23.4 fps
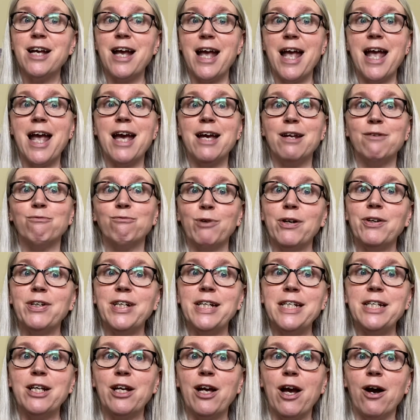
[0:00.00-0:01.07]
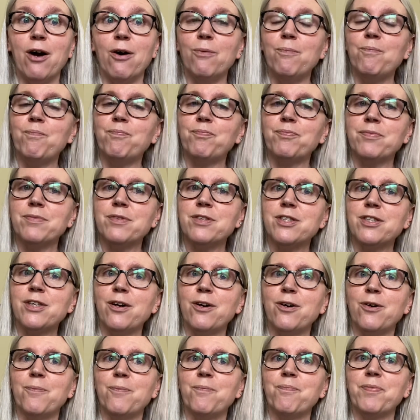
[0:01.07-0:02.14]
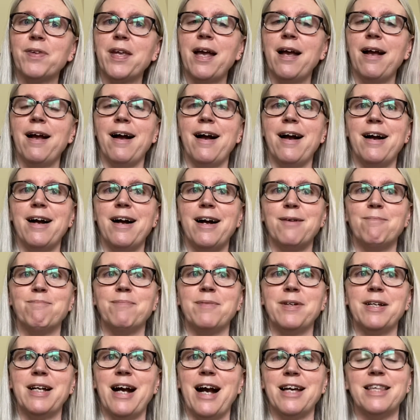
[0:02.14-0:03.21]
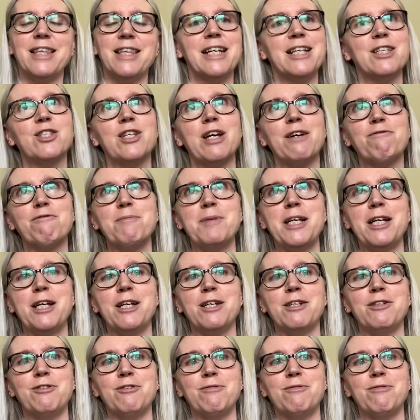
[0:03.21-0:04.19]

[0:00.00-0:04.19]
and raring to go. So I think it's time for me to